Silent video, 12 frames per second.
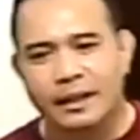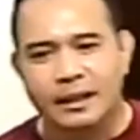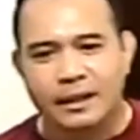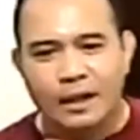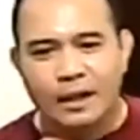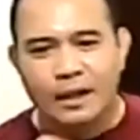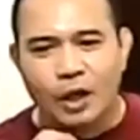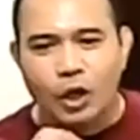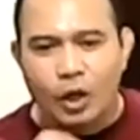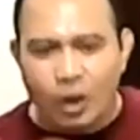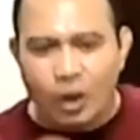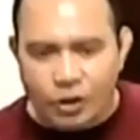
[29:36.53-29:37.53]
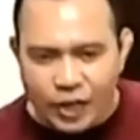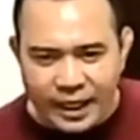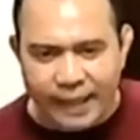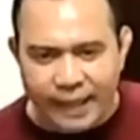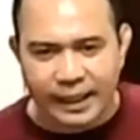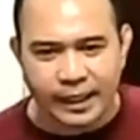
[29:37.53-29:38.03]

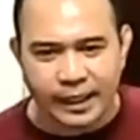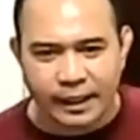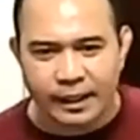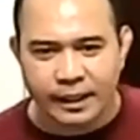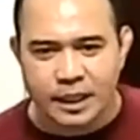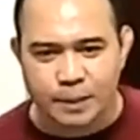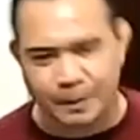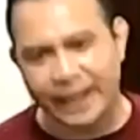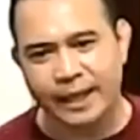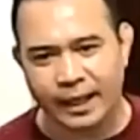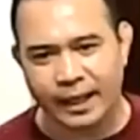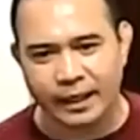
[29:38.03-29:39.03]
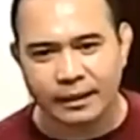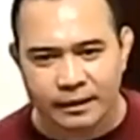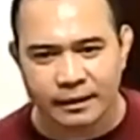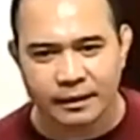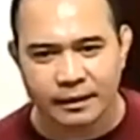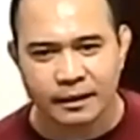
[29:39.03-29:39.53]
Logically speaking,
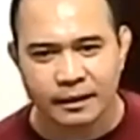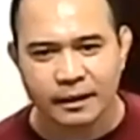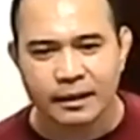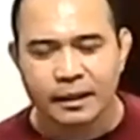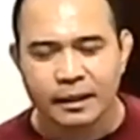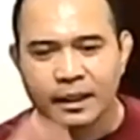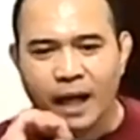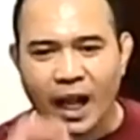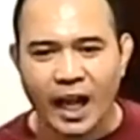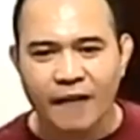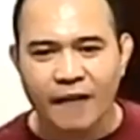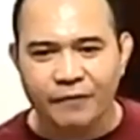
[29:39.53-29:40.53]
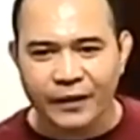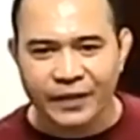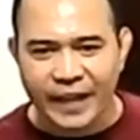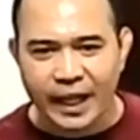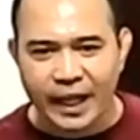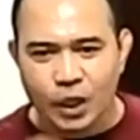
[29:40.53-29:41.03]

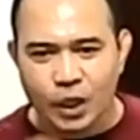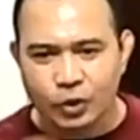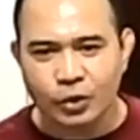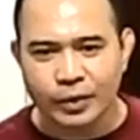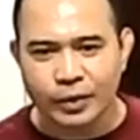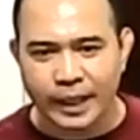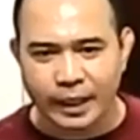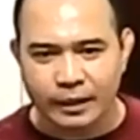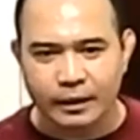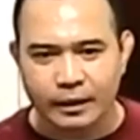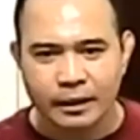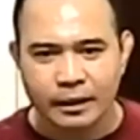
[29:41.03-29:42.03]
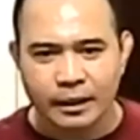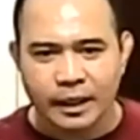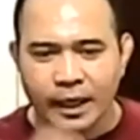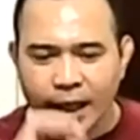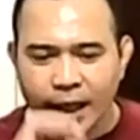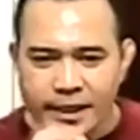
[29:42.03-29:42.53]
everything you do here
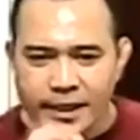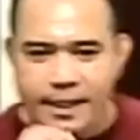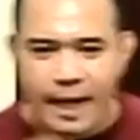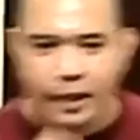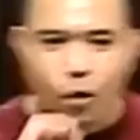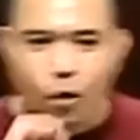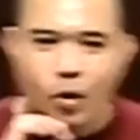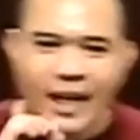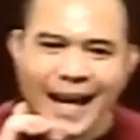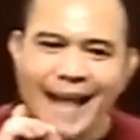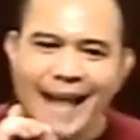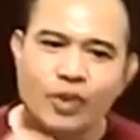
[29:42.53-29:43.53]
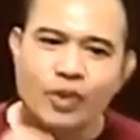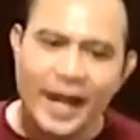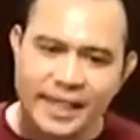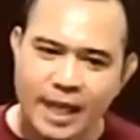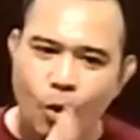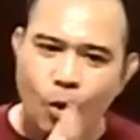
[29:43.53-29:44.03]
is not only
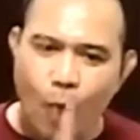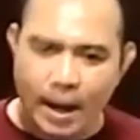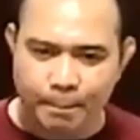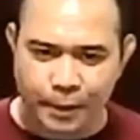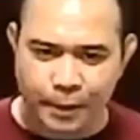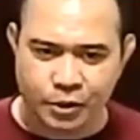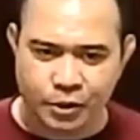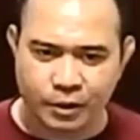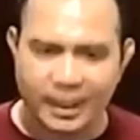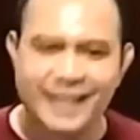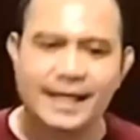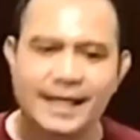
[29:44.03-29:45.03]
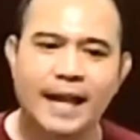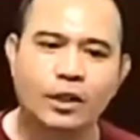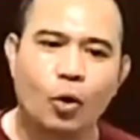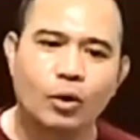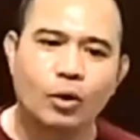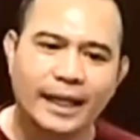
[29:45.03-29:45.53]
addressing one person, it's not
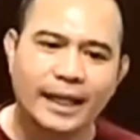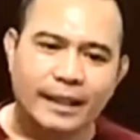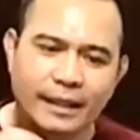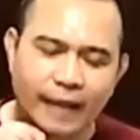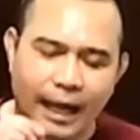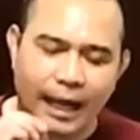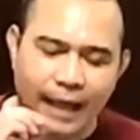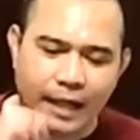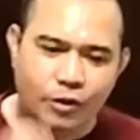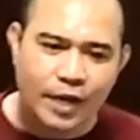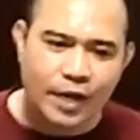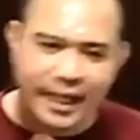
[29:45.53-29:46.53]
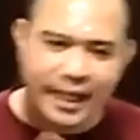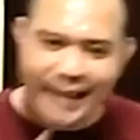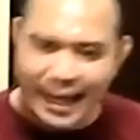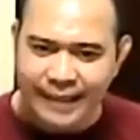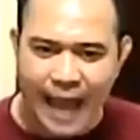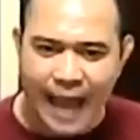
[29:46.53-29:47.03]
only addressing the
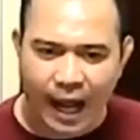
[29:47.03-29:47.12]
attack.